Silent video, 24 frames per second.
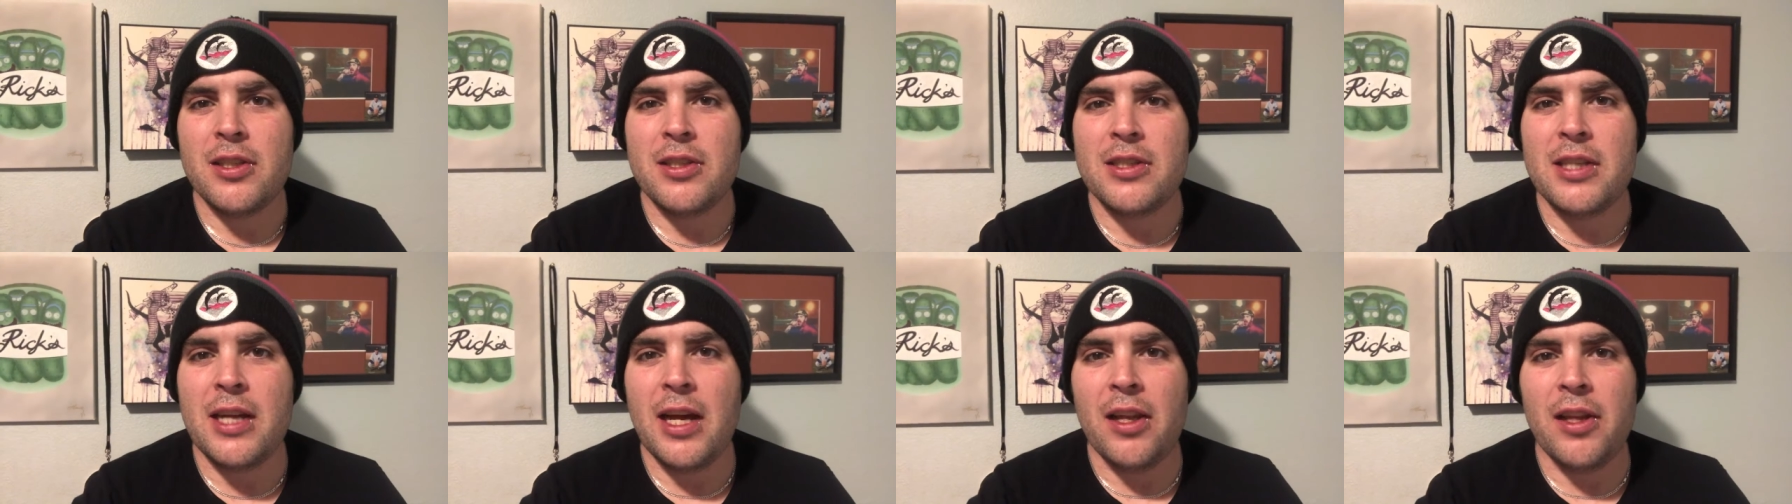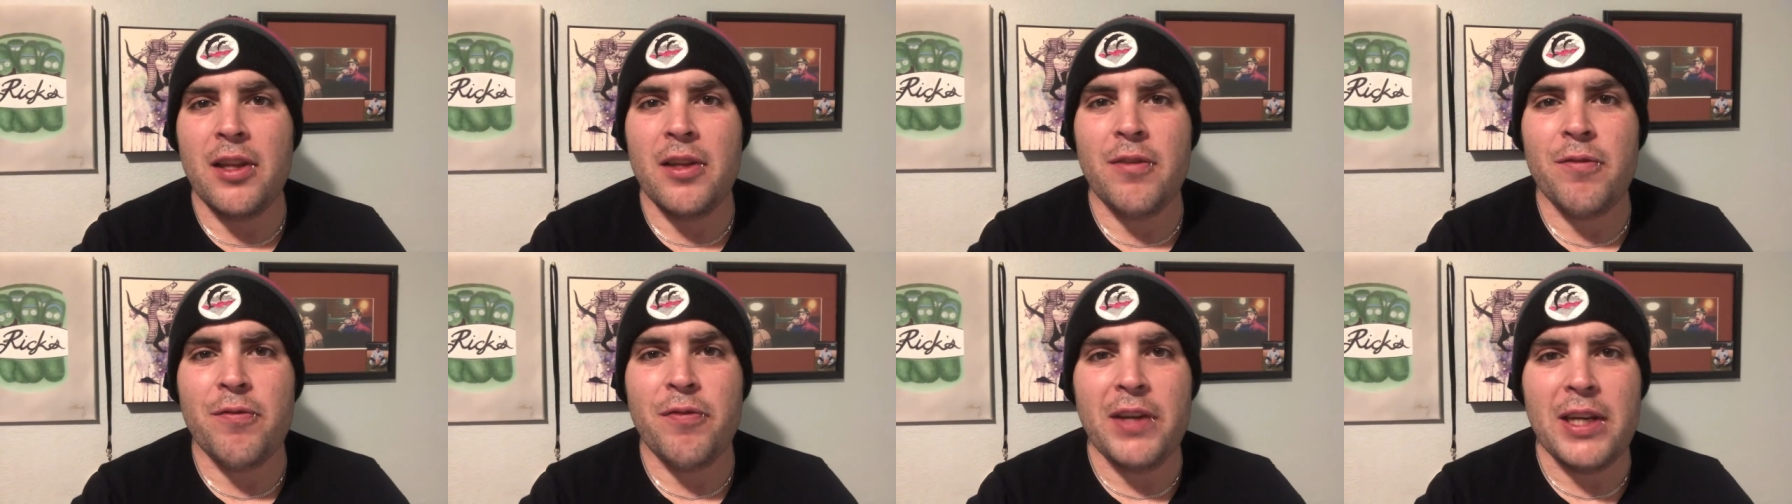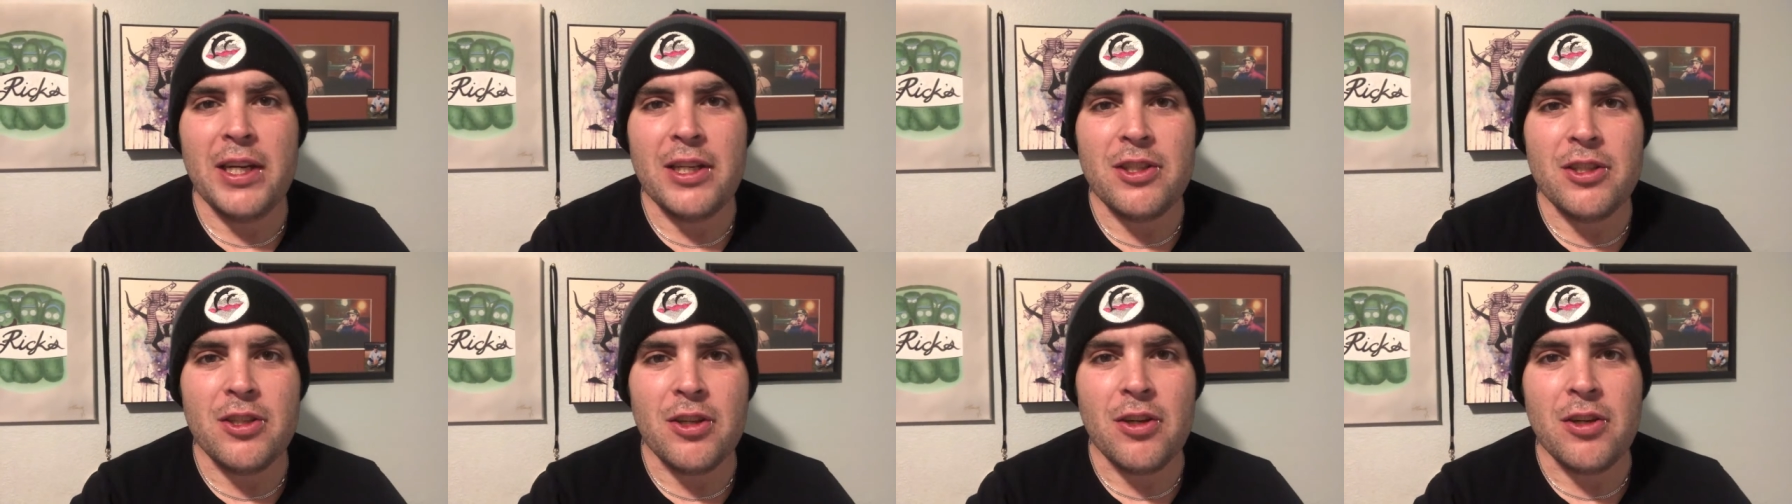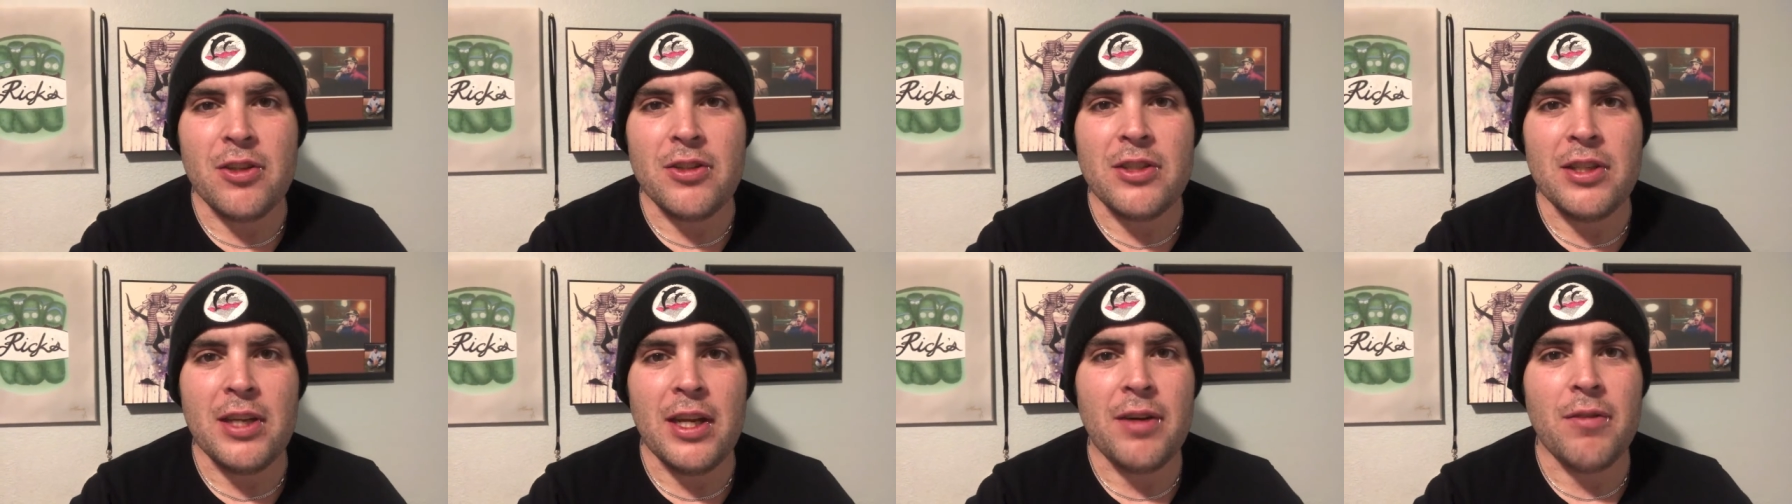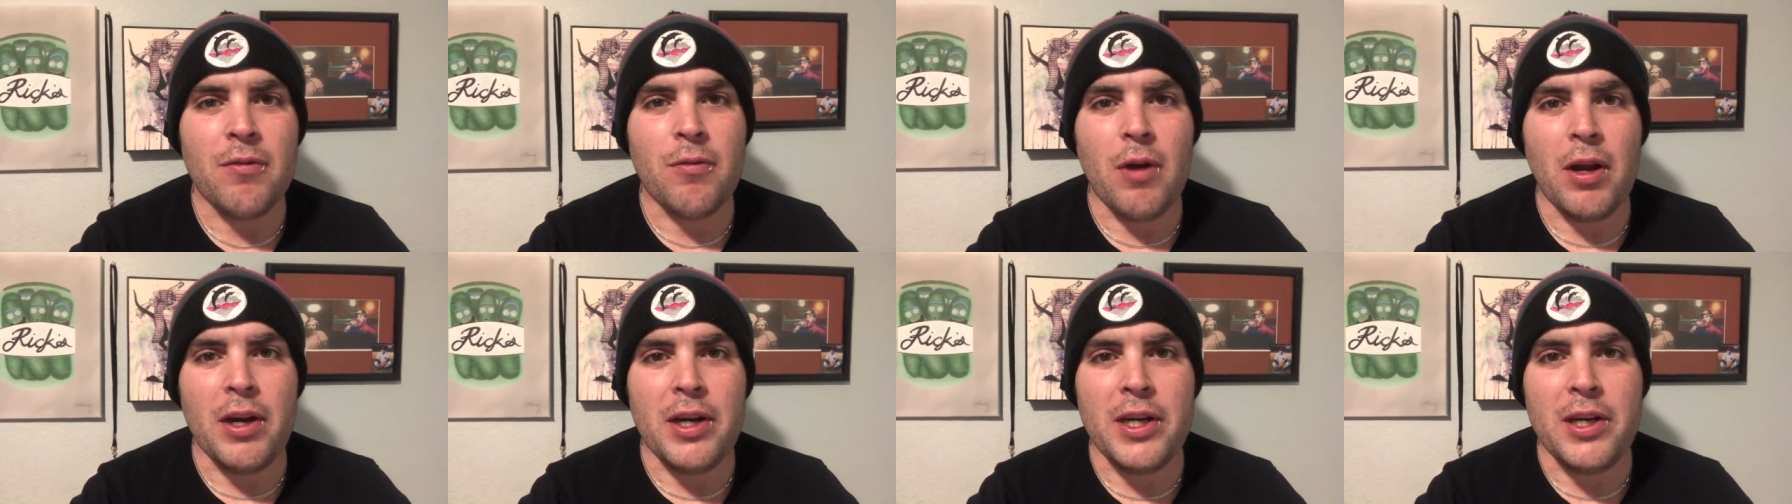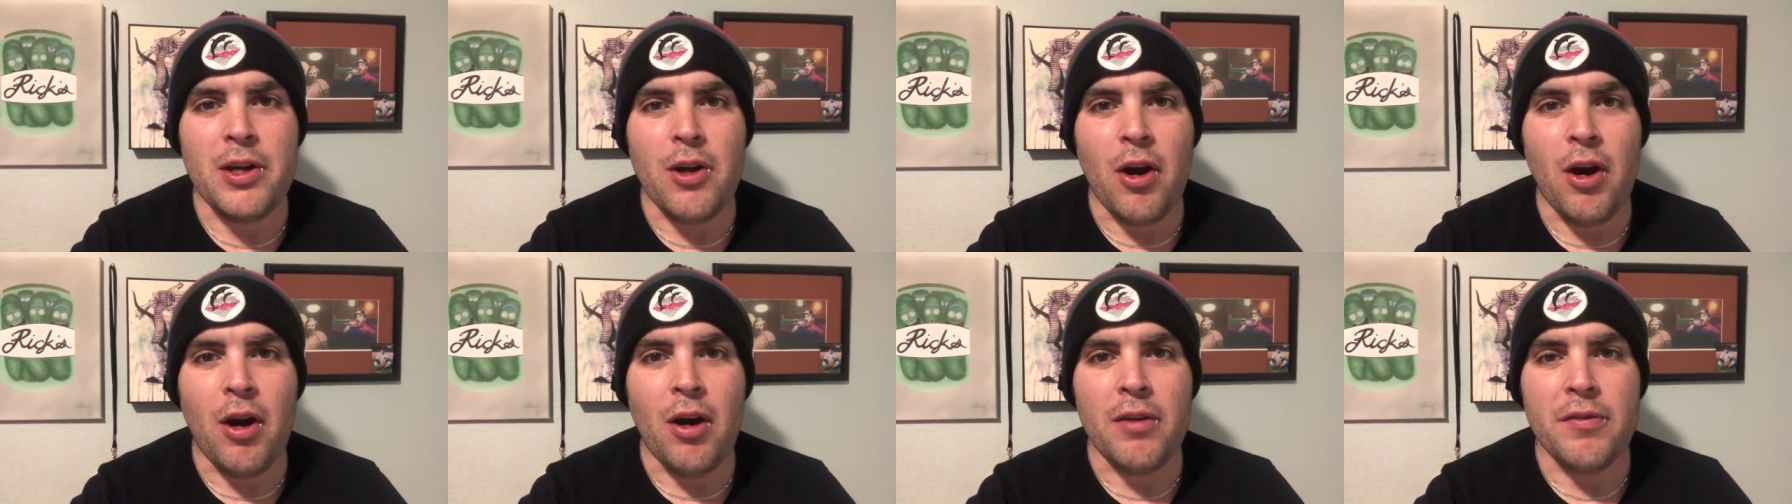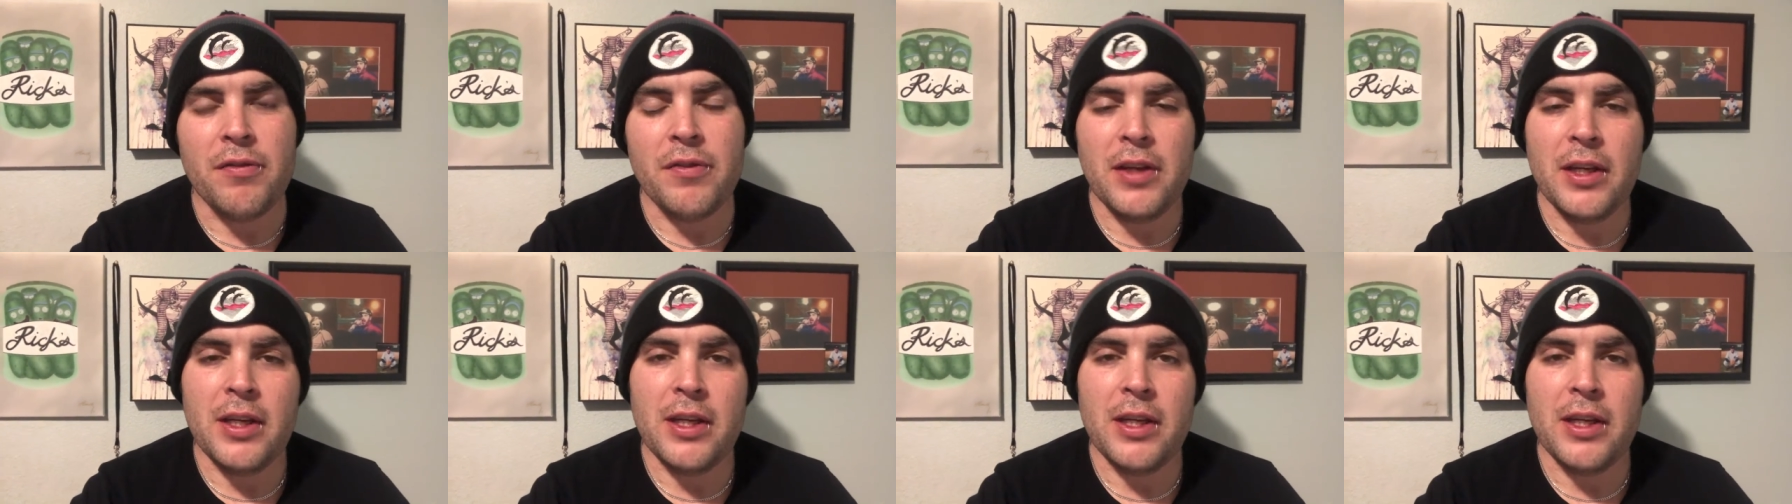selling features and running off,